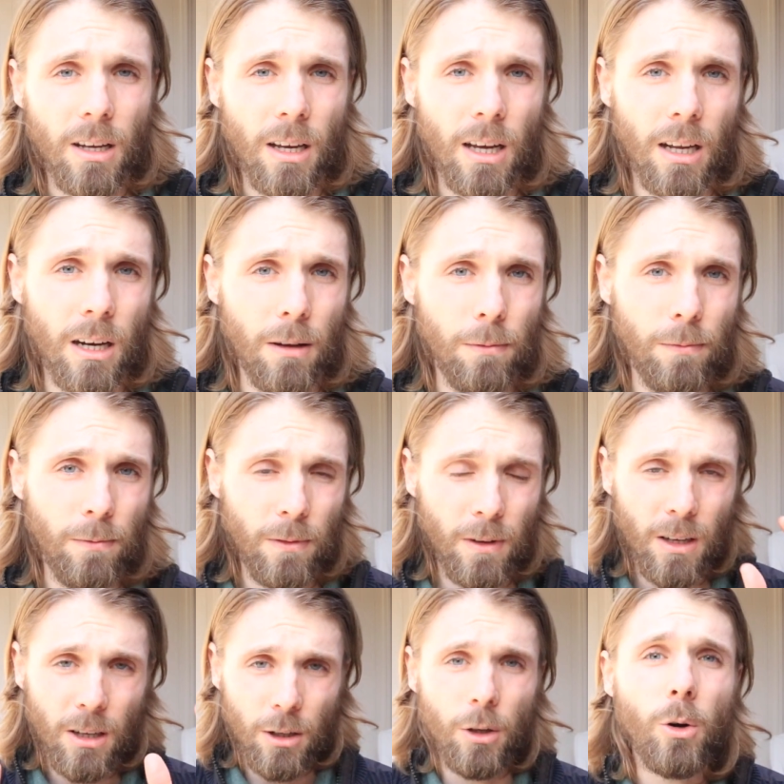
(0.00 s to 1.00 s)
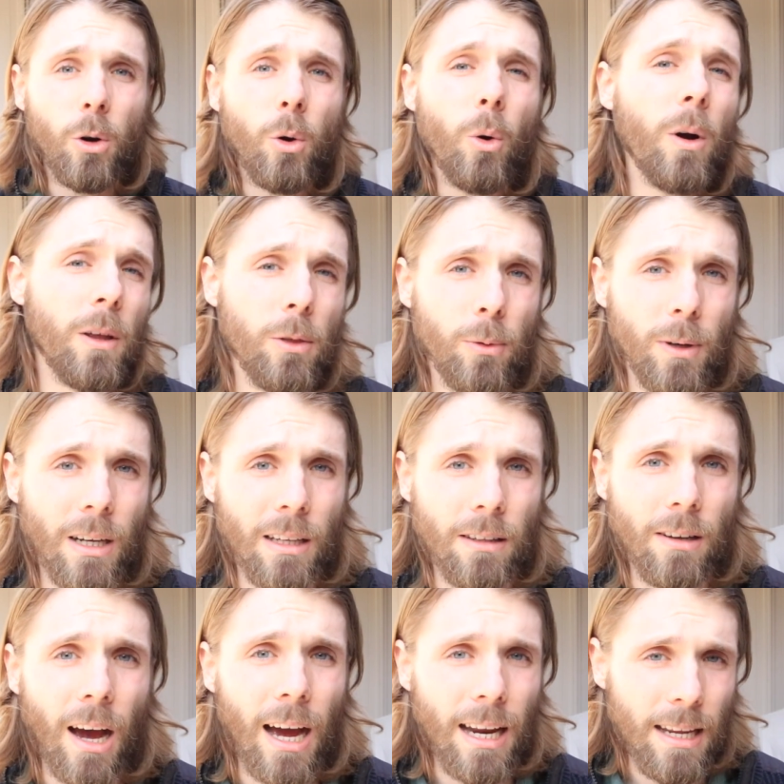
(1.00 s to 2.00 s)
And if you're going through
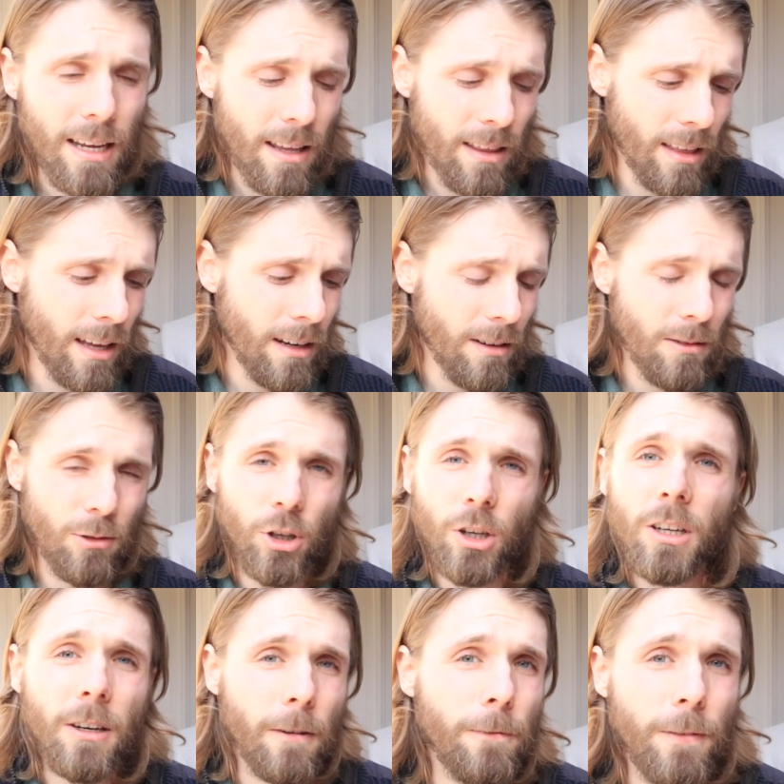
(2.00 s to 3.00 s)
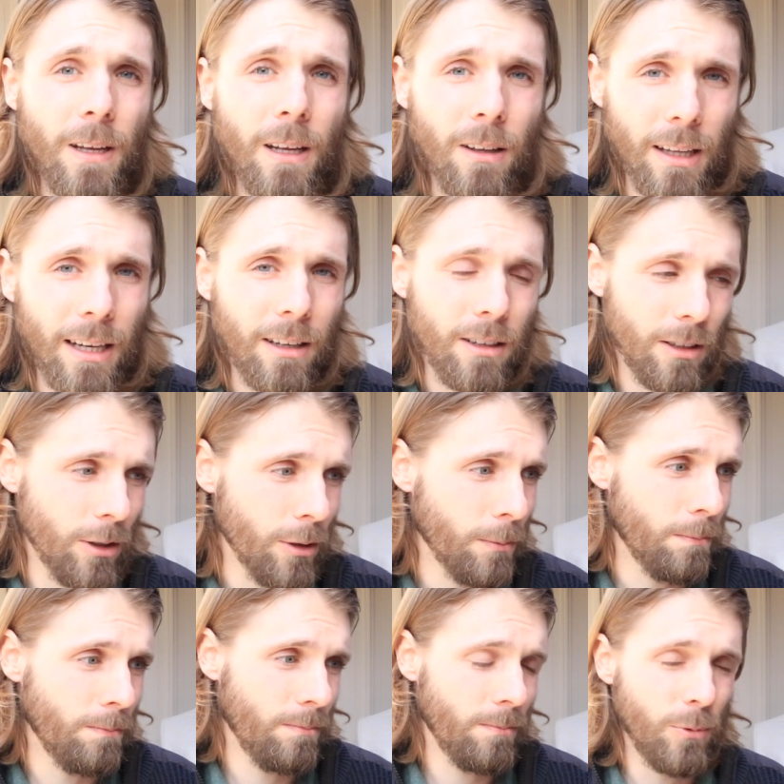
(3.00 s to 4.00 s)
anxiety, then you're gonna feel like
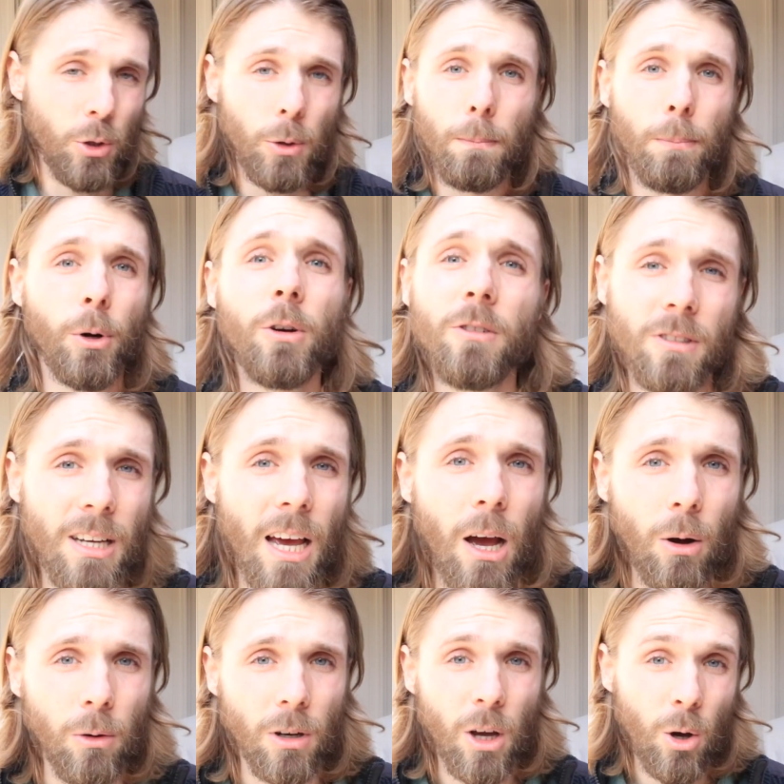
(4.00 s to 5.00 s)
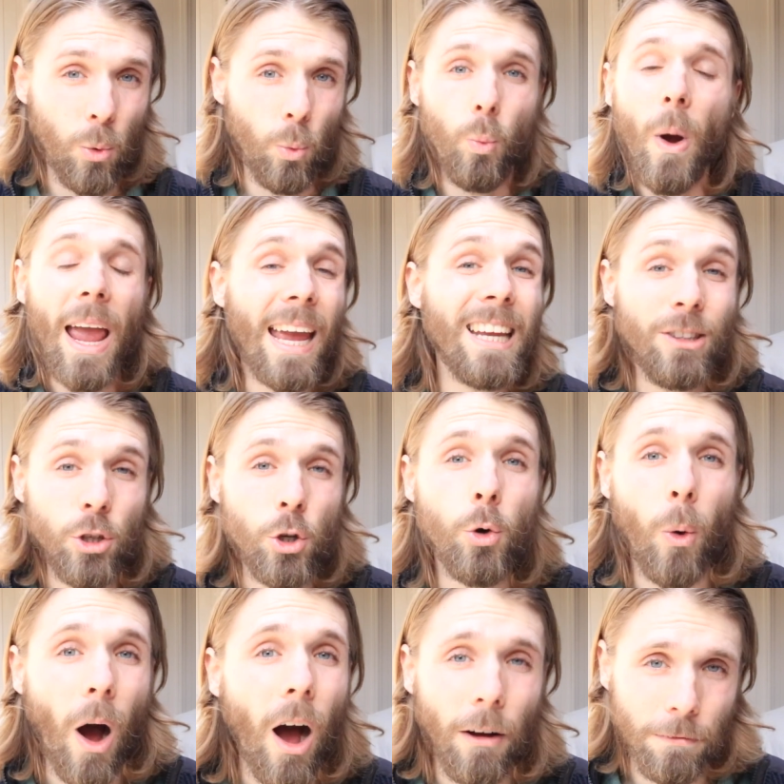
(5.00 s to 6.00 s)
you're you're burnt out way
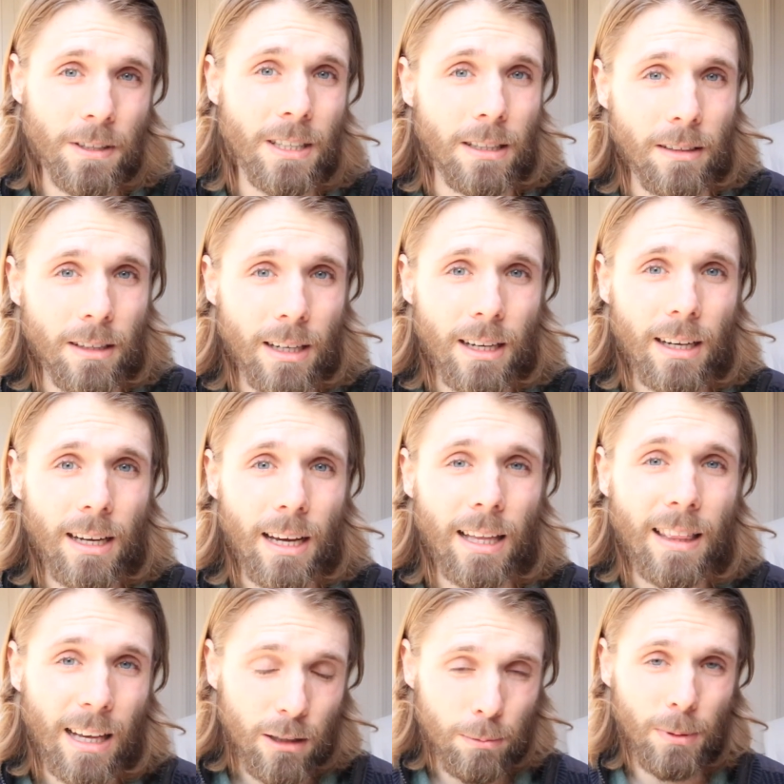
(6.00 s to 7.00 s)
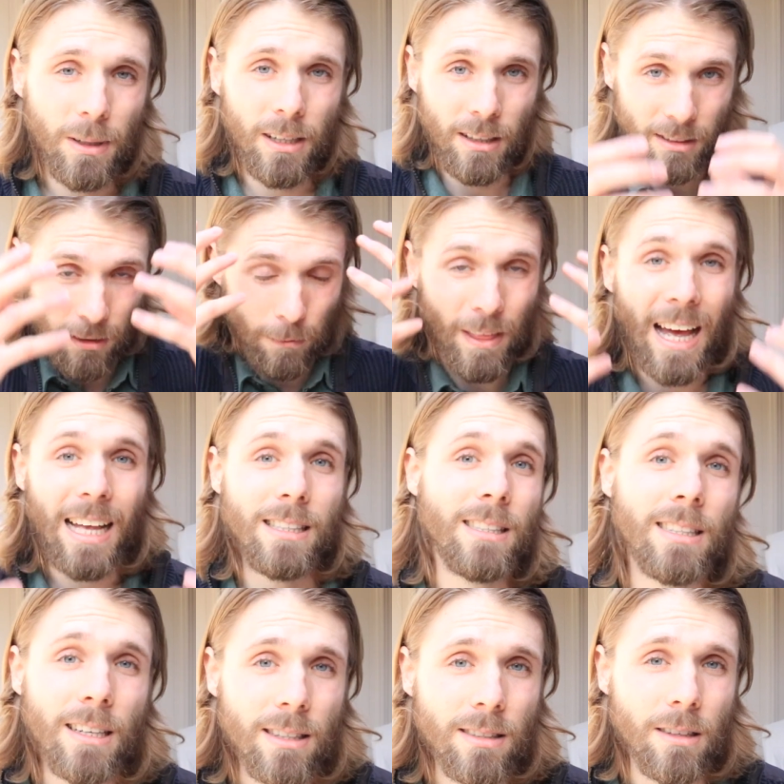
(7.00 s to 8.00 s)
too often, and that's because of that
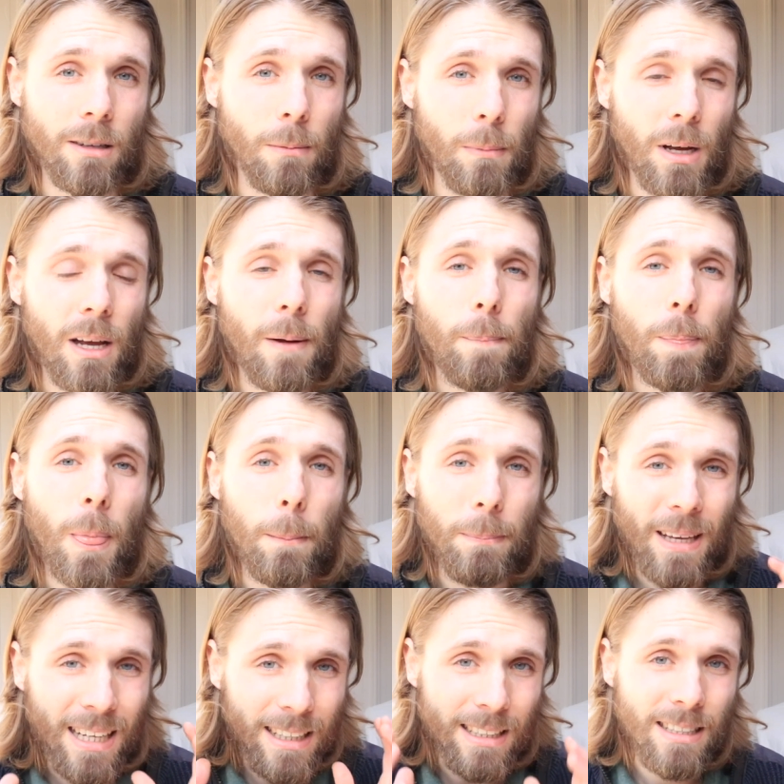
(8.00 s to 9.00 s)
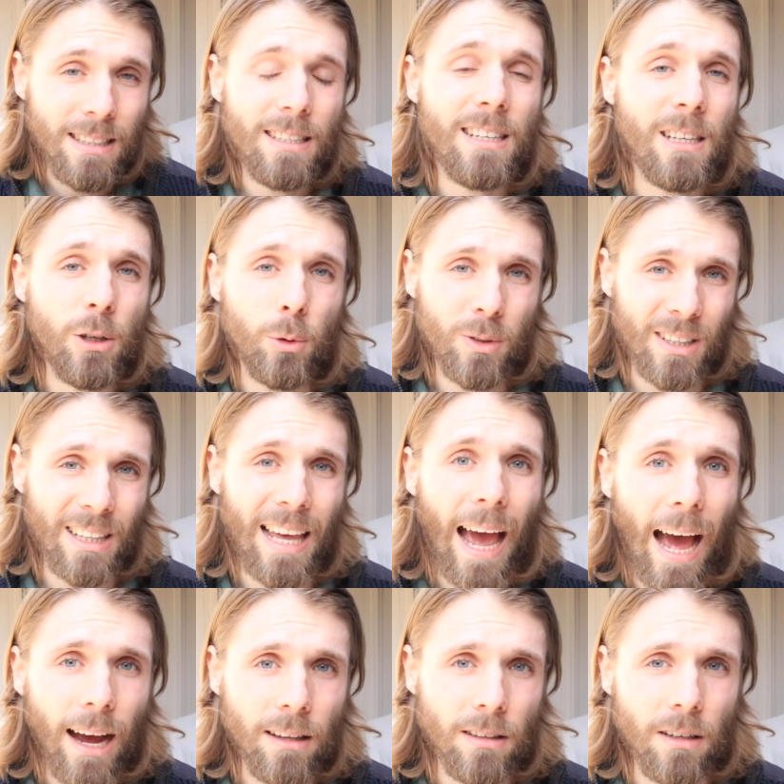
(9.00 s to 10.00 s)
system being continuously
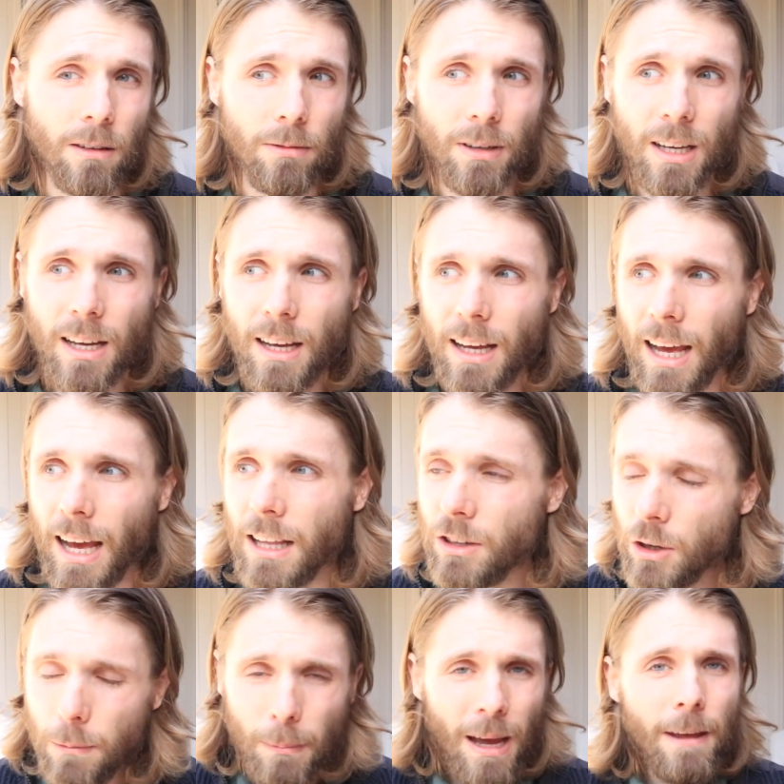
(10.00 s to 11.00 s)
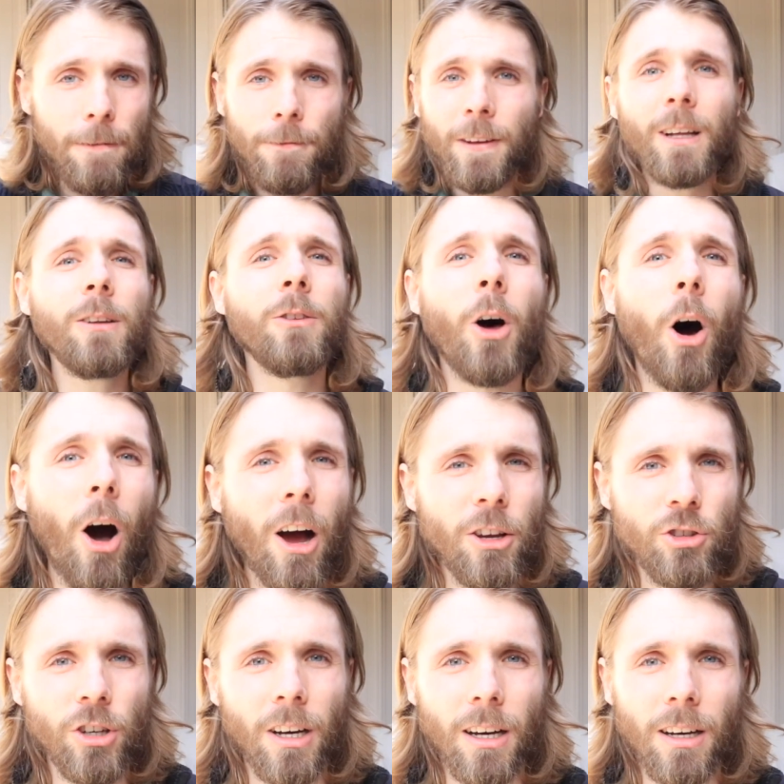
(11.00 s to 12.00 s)
active. And you may feel
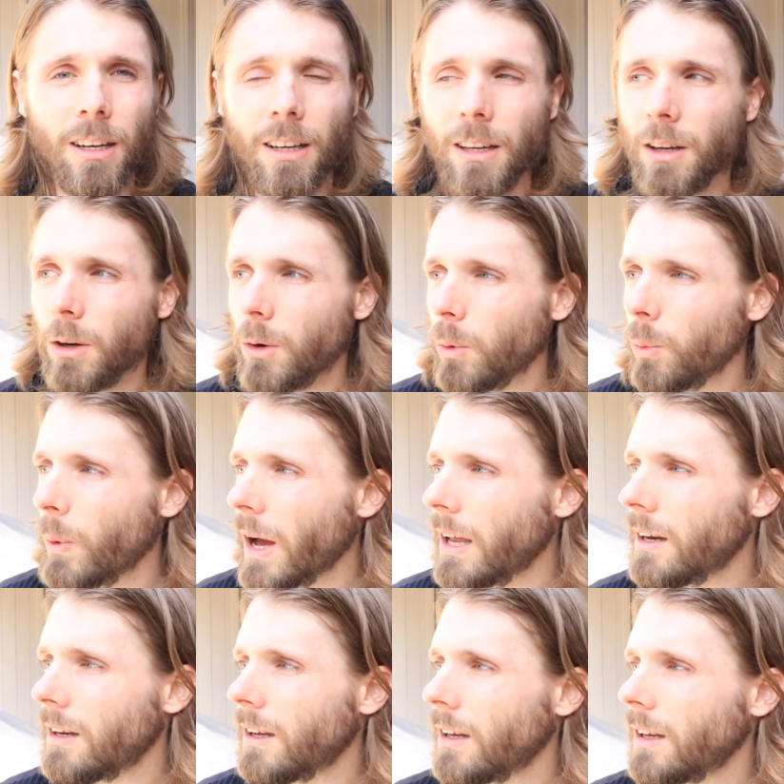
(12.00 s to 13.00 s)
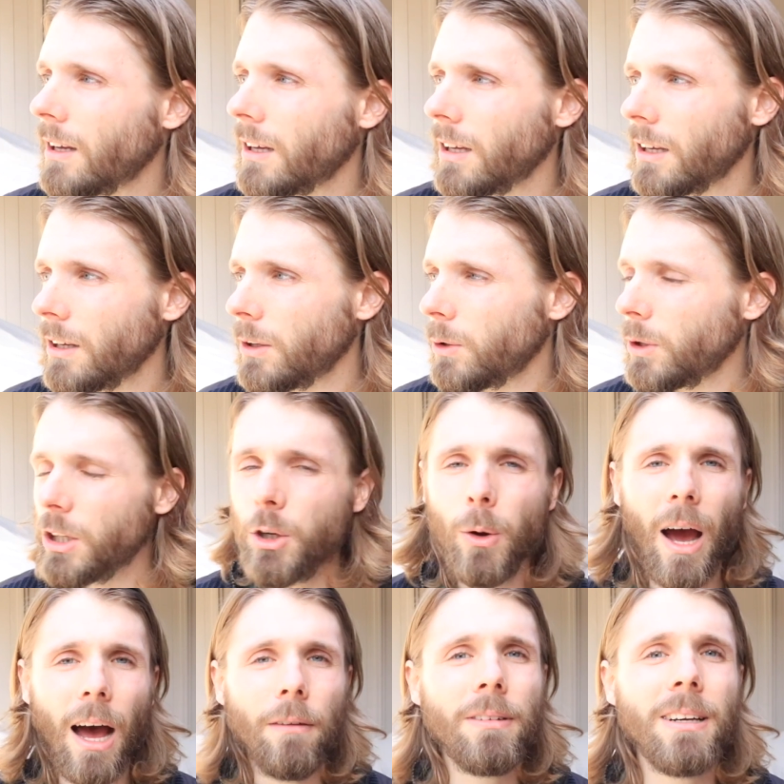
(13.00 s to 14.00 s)
nausea when you
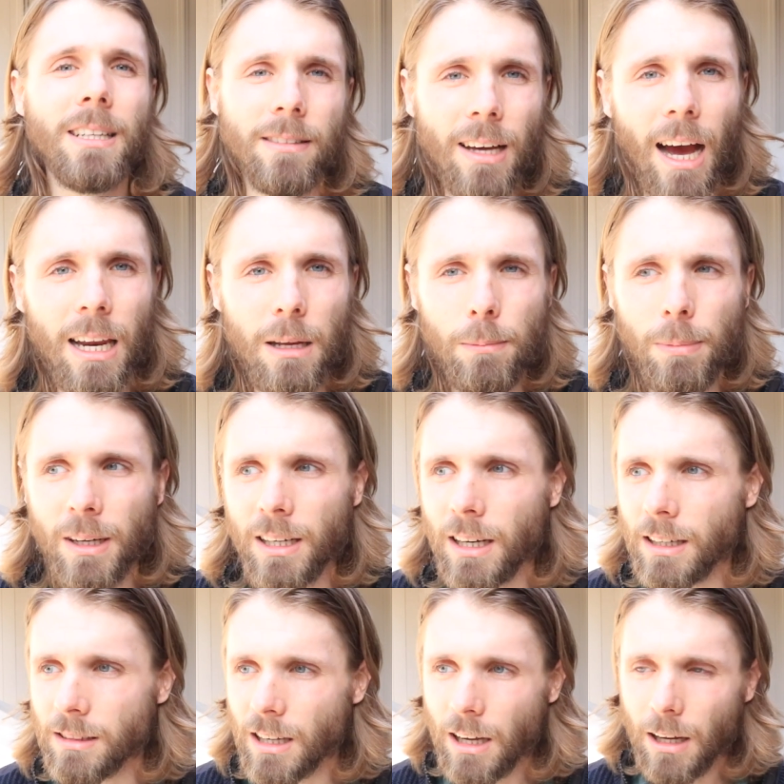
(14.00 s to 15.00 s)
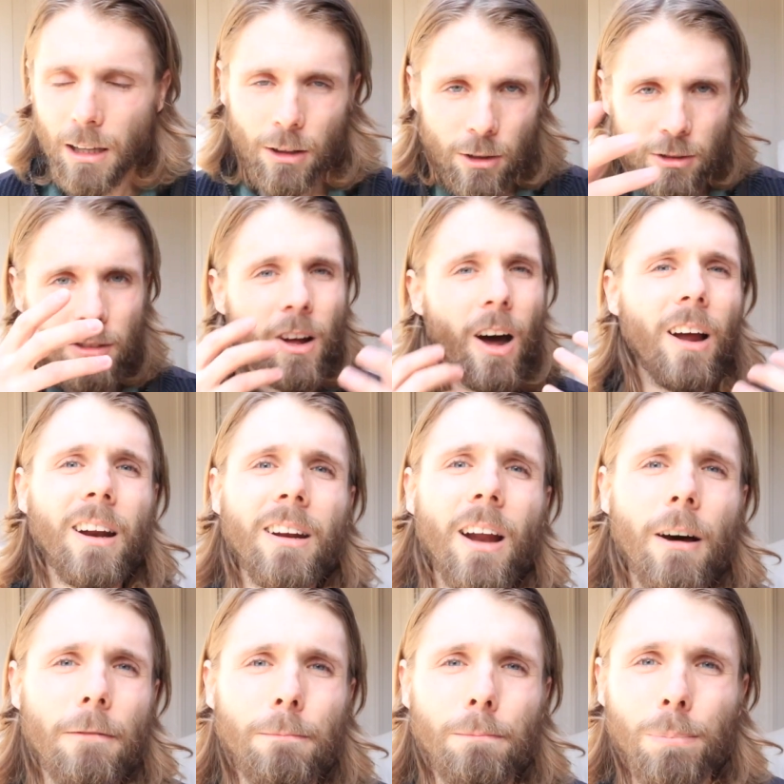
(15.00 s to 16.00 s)
have anxiety because there's not
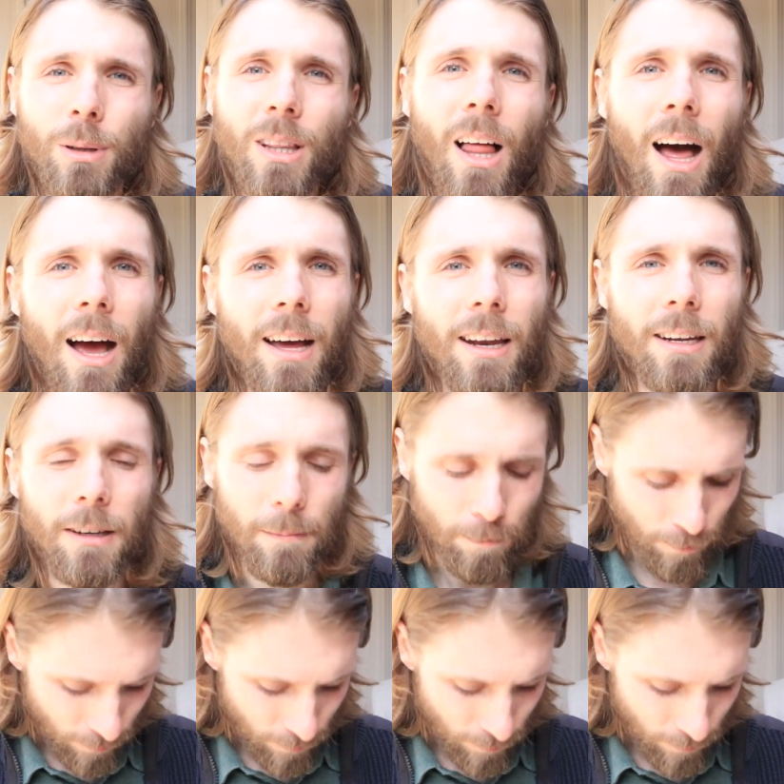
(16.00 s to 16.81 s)
enough blood